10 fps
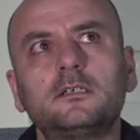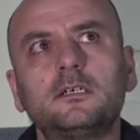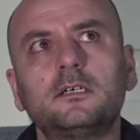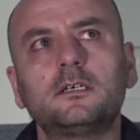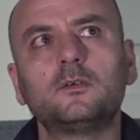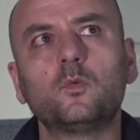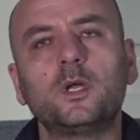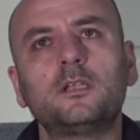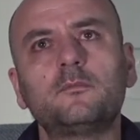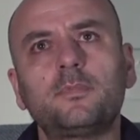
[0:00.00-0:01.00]
uh,
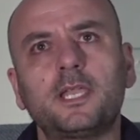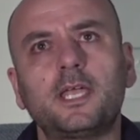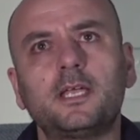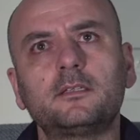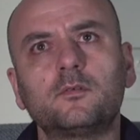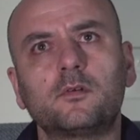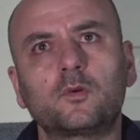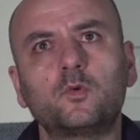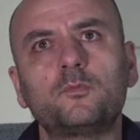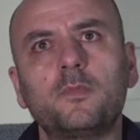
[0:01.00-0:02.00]
well planned or a
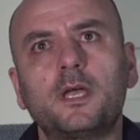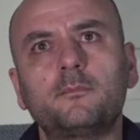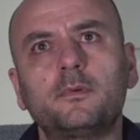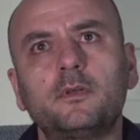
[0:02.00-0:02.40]
roadmap,